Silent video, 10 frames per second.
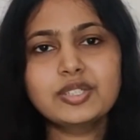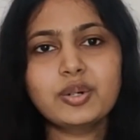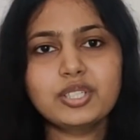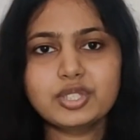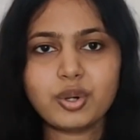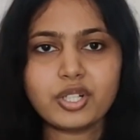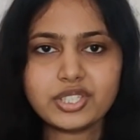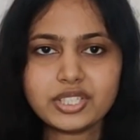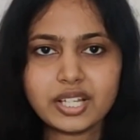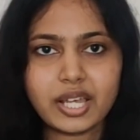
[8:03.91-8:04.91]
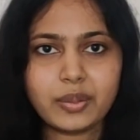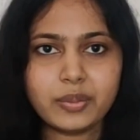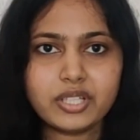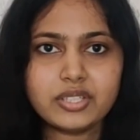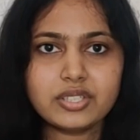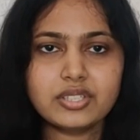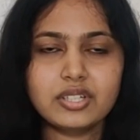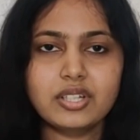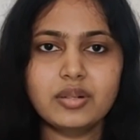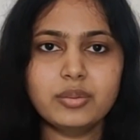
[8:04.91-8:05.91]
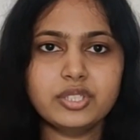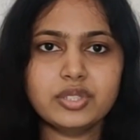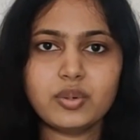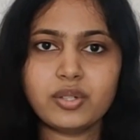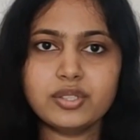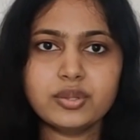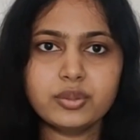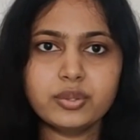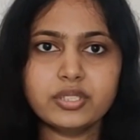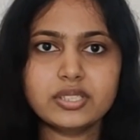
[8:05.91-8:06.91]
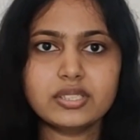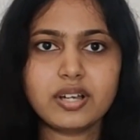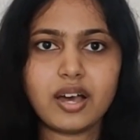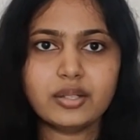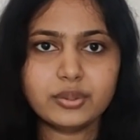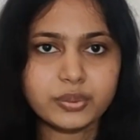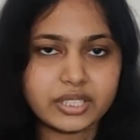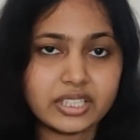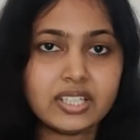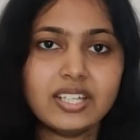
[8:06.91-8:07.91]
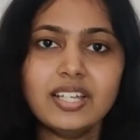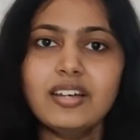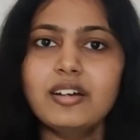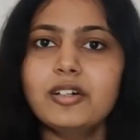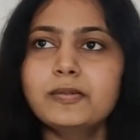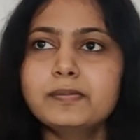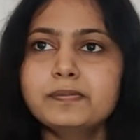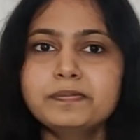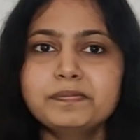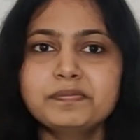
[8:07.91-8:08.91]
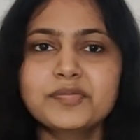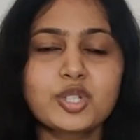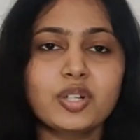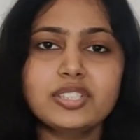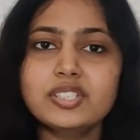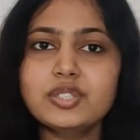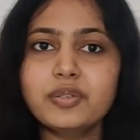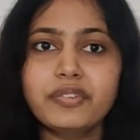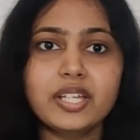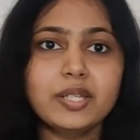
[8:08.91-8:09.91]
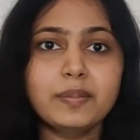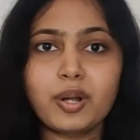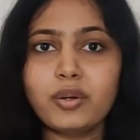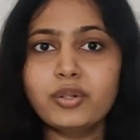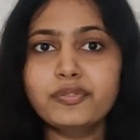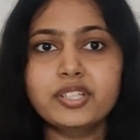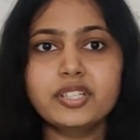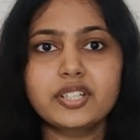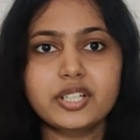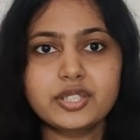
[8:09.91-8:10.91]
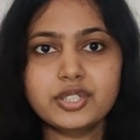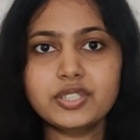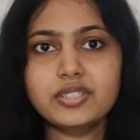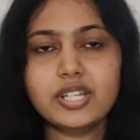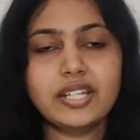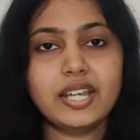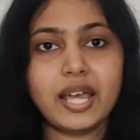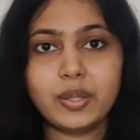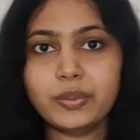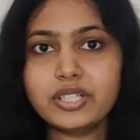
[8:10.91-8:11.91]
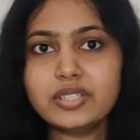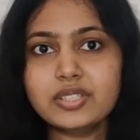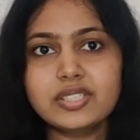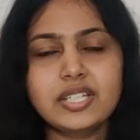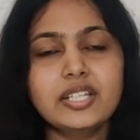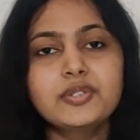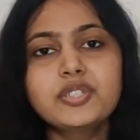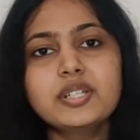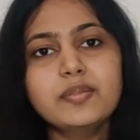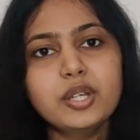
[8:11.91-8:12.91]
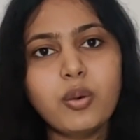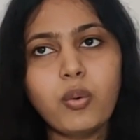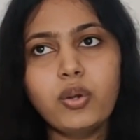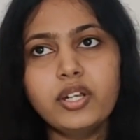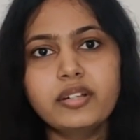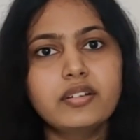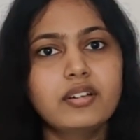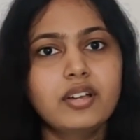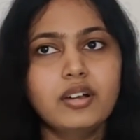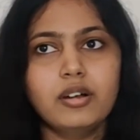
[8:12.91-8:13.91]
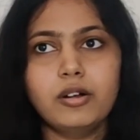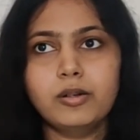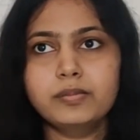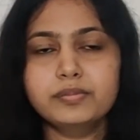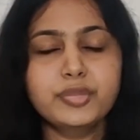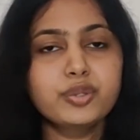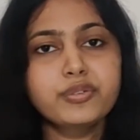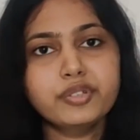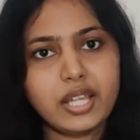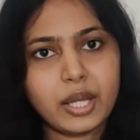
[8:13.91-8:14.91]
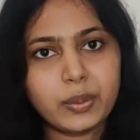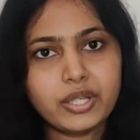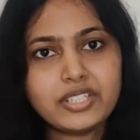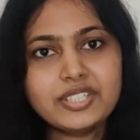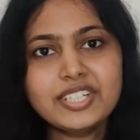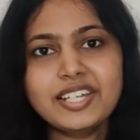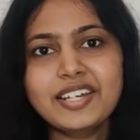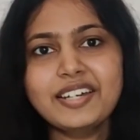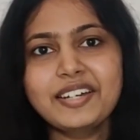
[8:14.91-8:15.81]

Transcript: It's called Georgian language, which is also known as Kartuli. Georgians are very proud of their tradition and language. It's an extremely old and beautiful language.